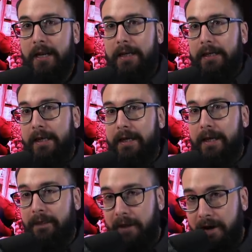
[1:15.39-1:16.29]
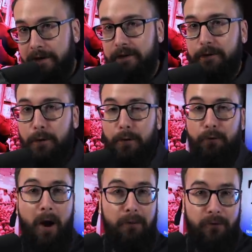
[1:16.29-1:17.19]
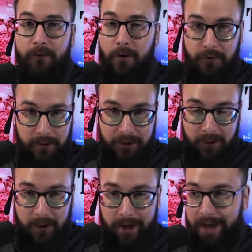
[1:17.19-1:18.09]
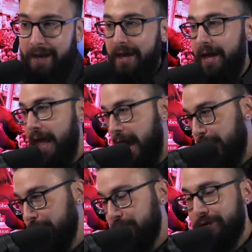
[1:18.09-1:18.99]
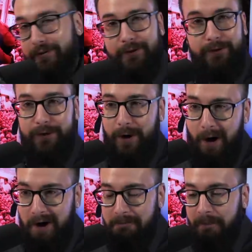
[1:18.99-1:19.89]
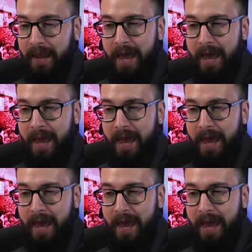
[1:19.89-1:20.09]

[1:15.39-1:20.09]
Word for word: licking things throughout the grocery store, handles, the cart,